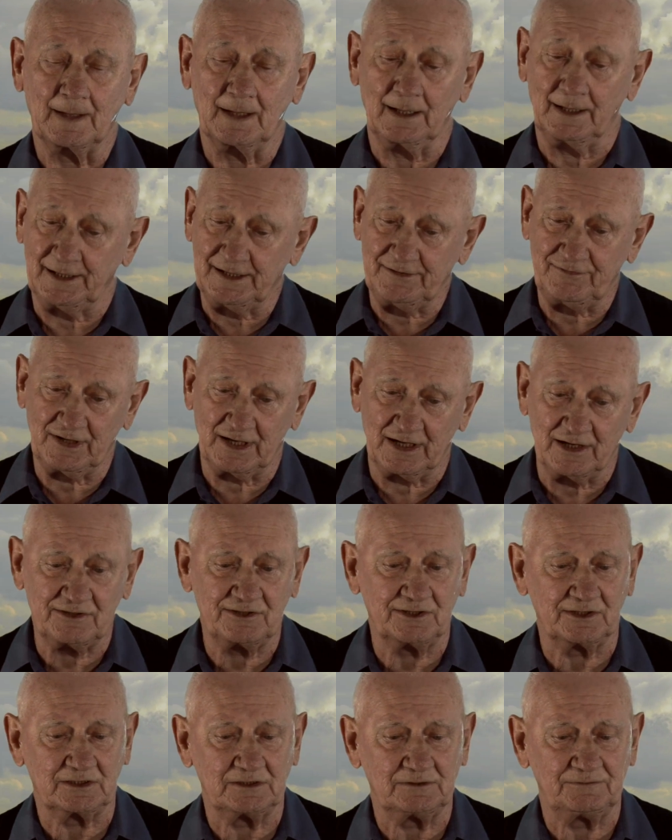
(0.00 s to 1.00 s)
Leaving
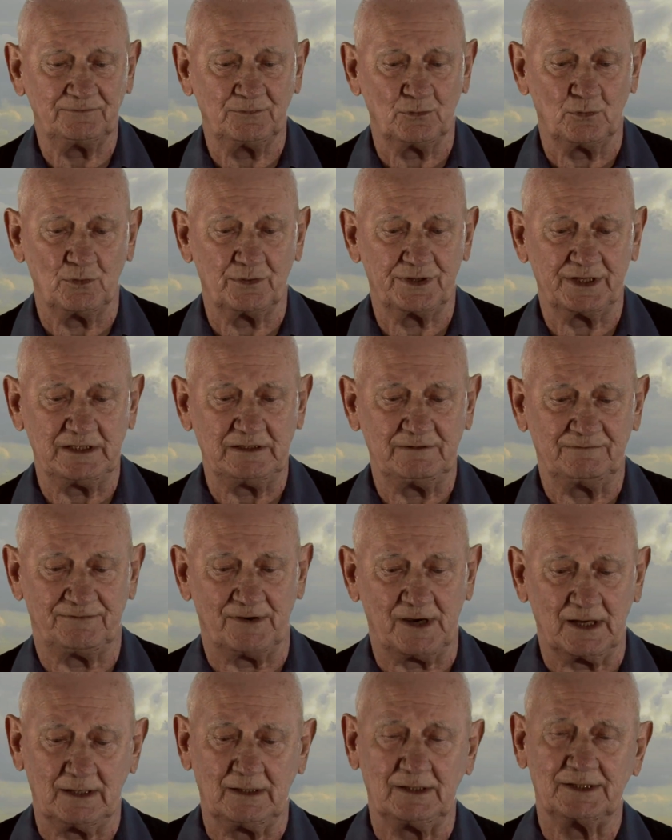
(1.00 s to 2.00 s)
Ithaca for the
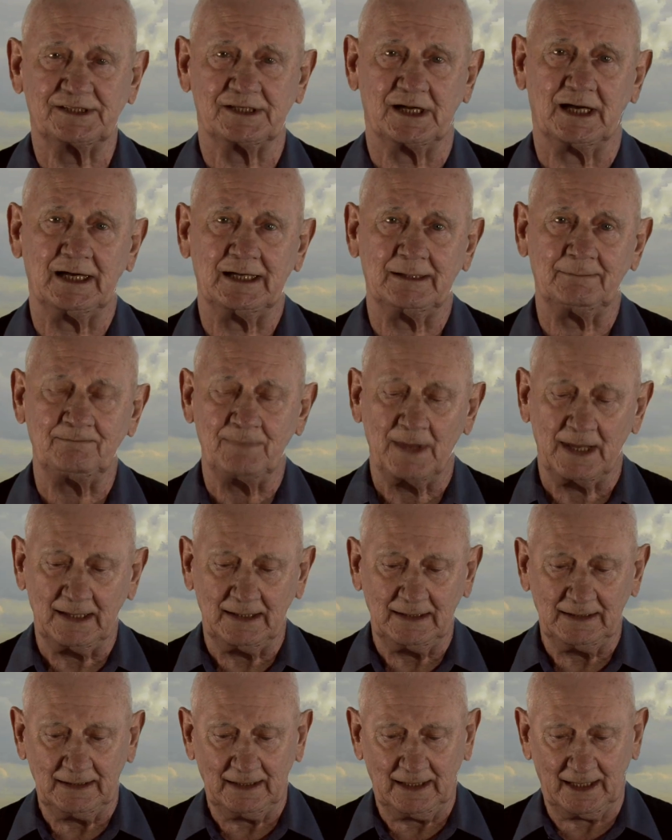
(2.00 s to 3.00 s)
final time
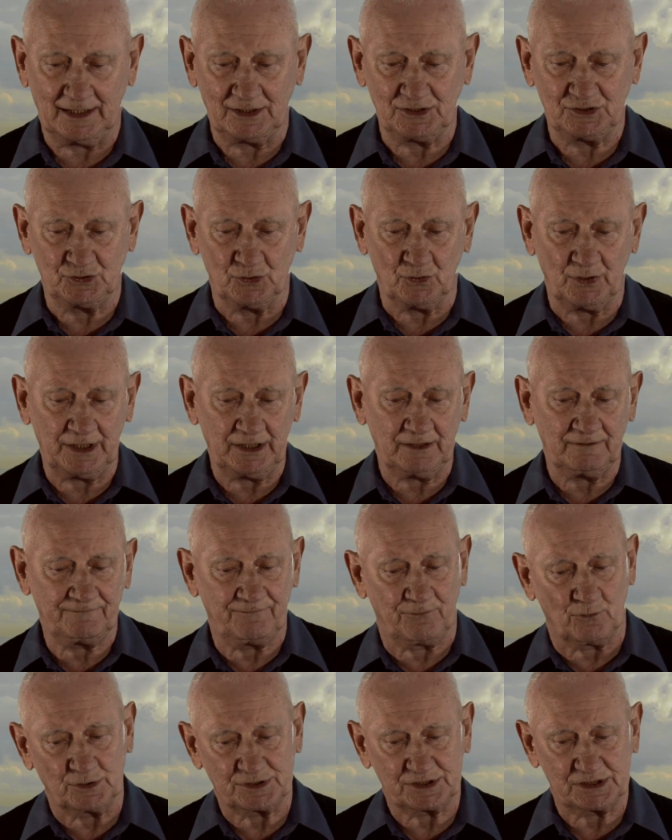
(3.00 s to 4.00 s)
and joining
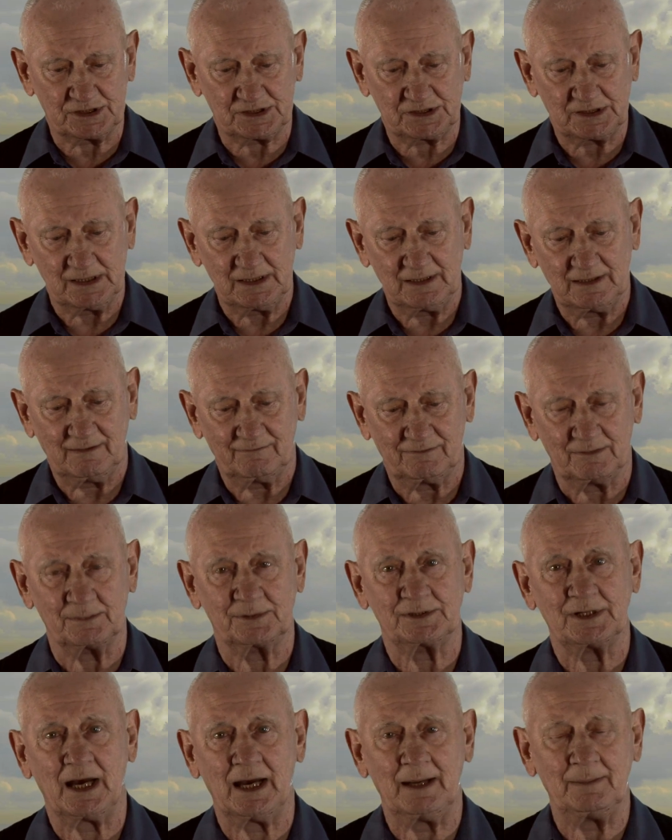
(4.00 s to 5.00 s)
forces from
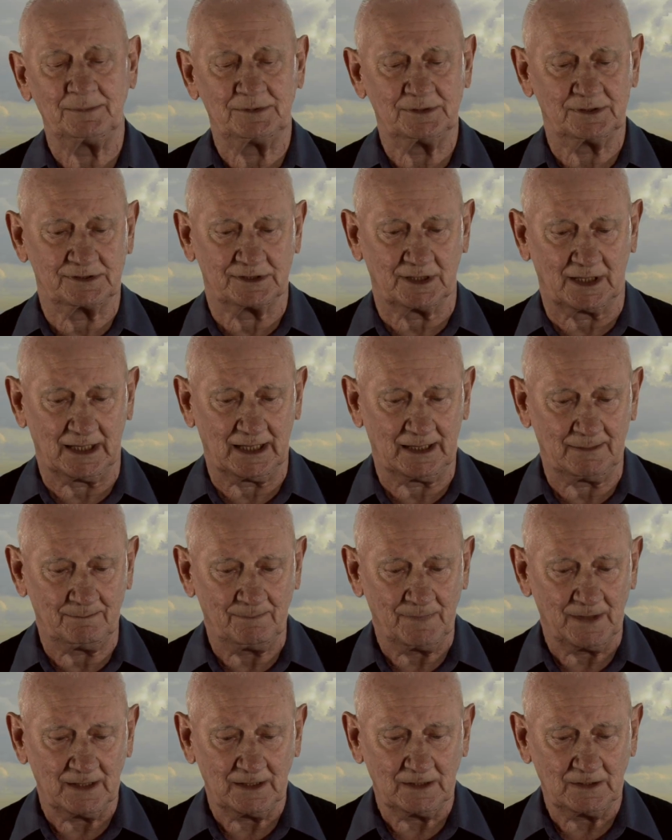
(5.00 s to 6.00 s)
time to
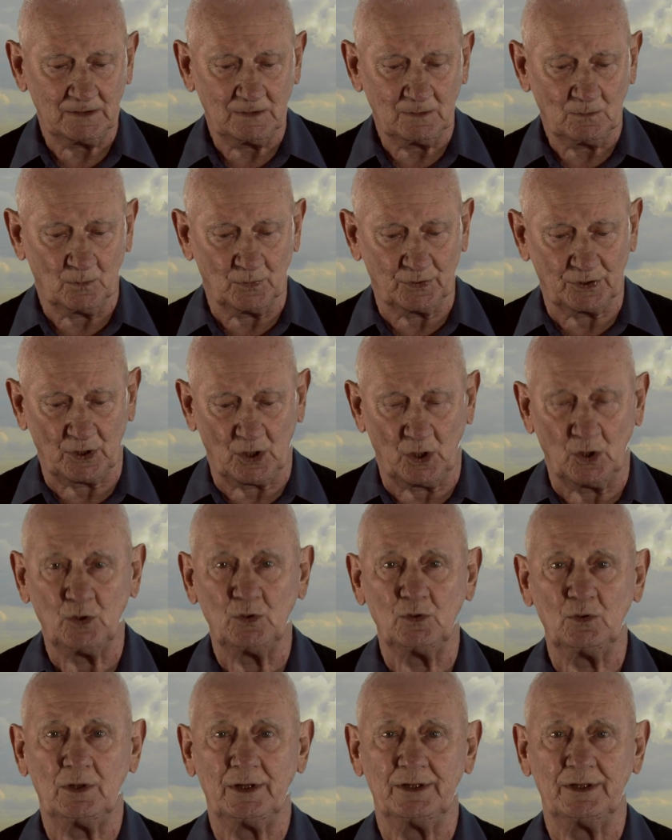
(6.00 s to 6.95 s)
time with a whole